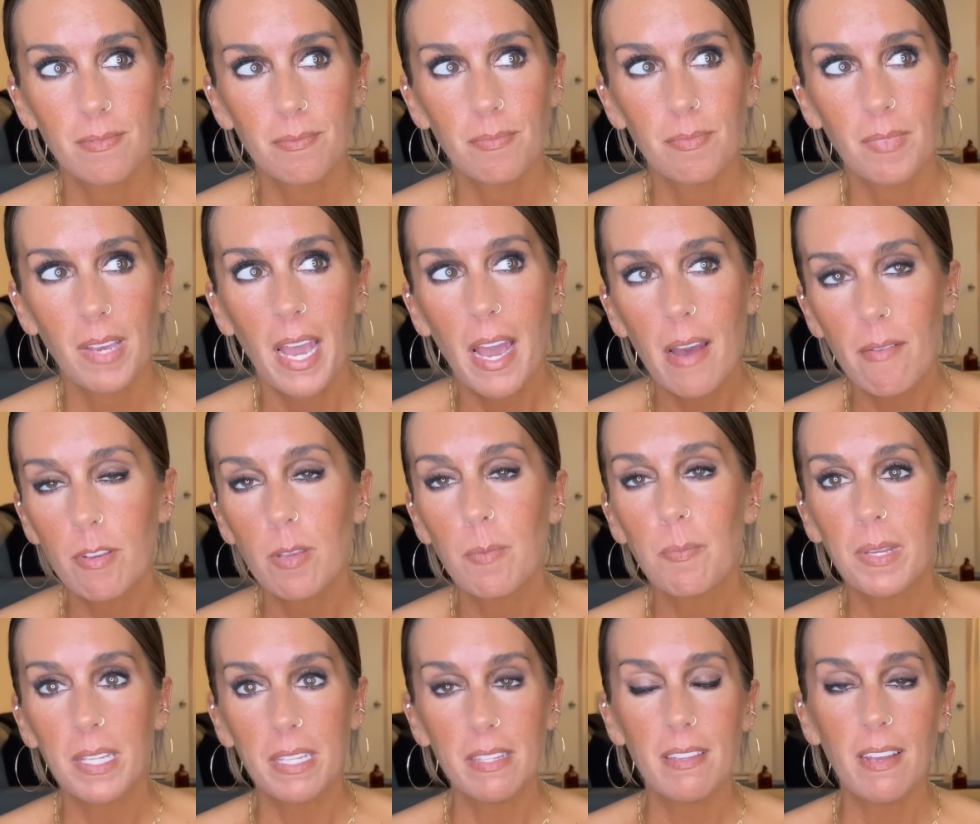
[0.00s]
having
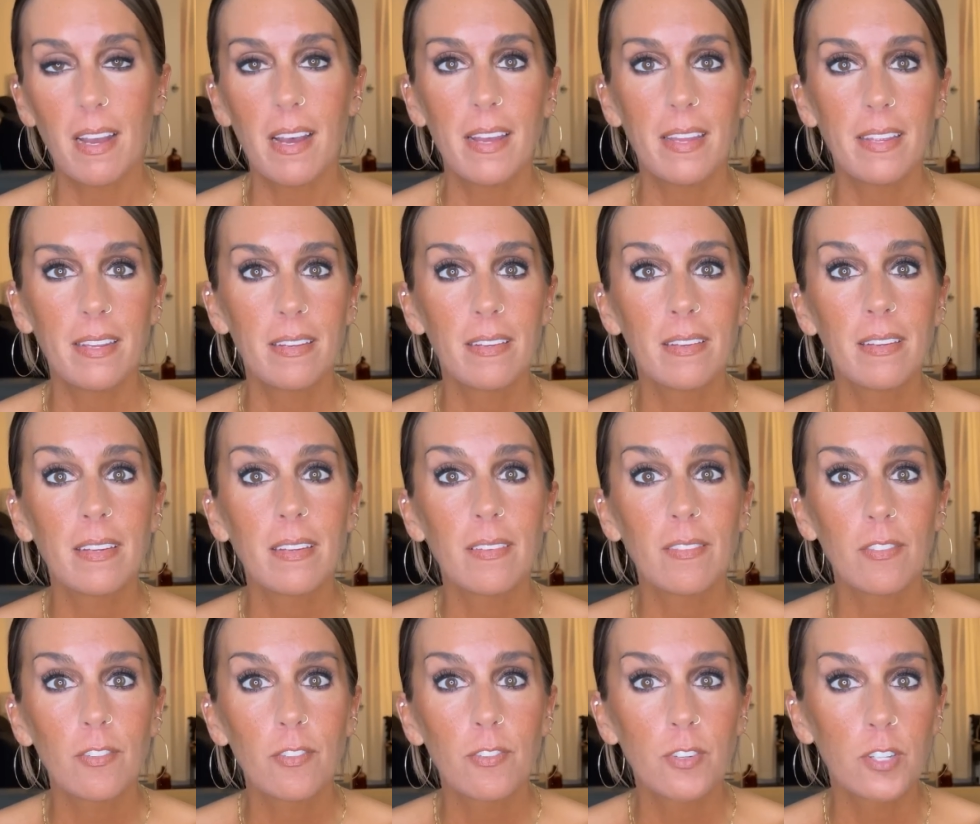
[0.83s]
been done
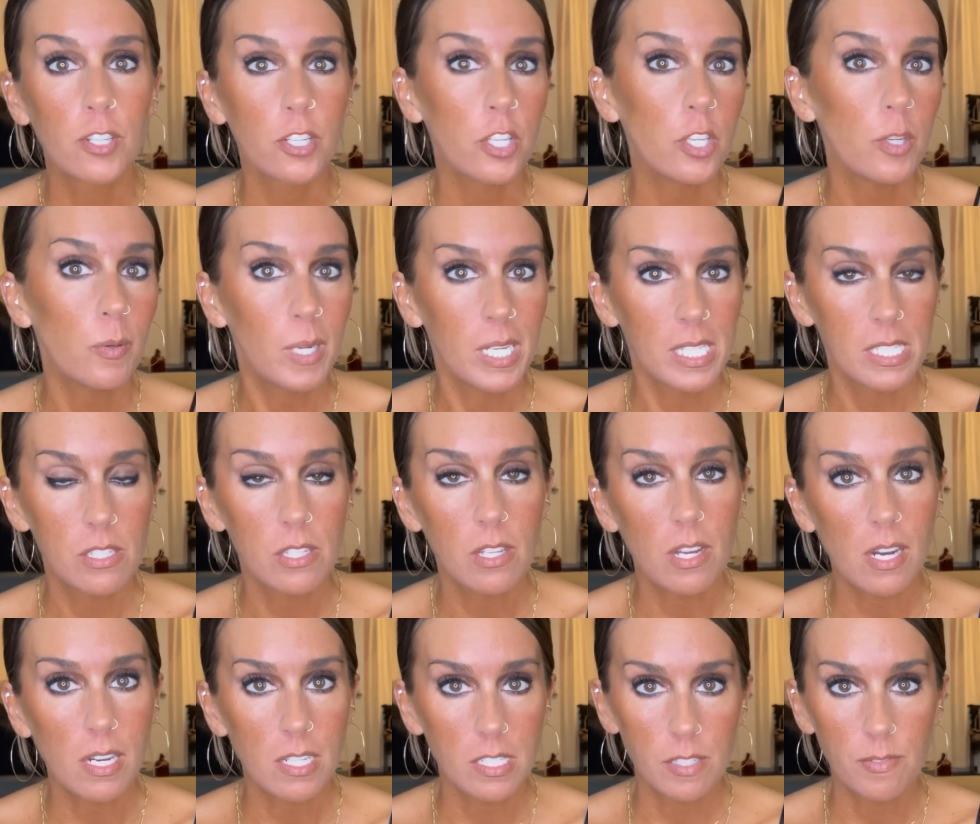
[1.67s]
for US
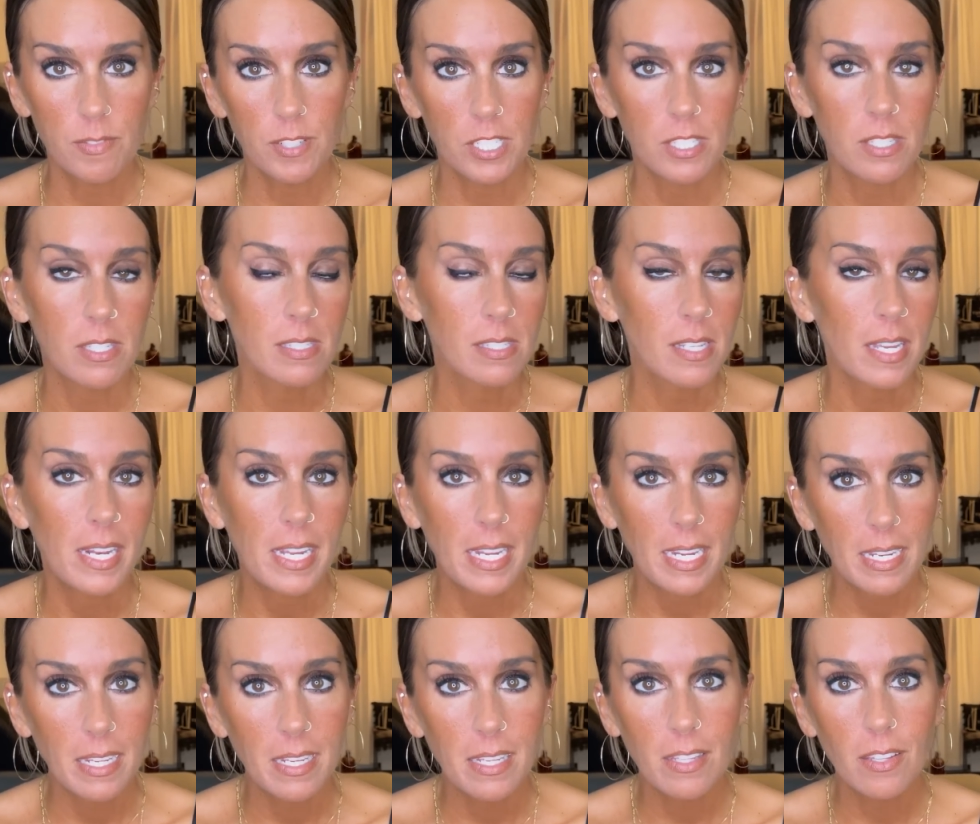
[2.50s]
laws versus
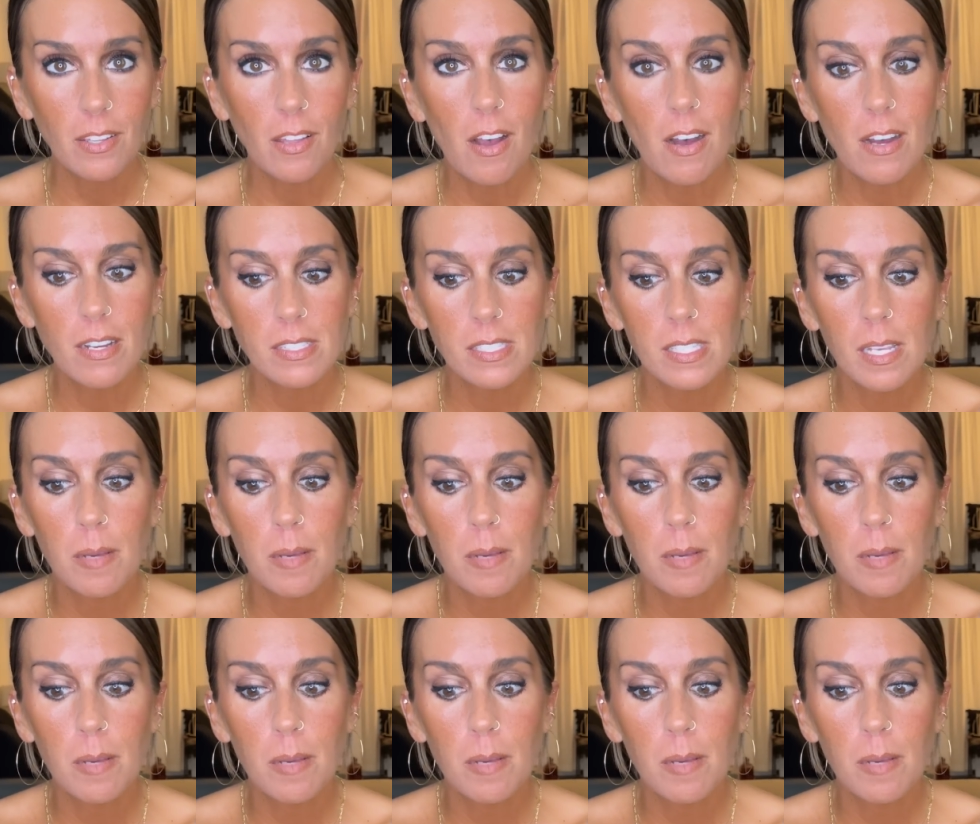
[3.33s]
Canadian laws,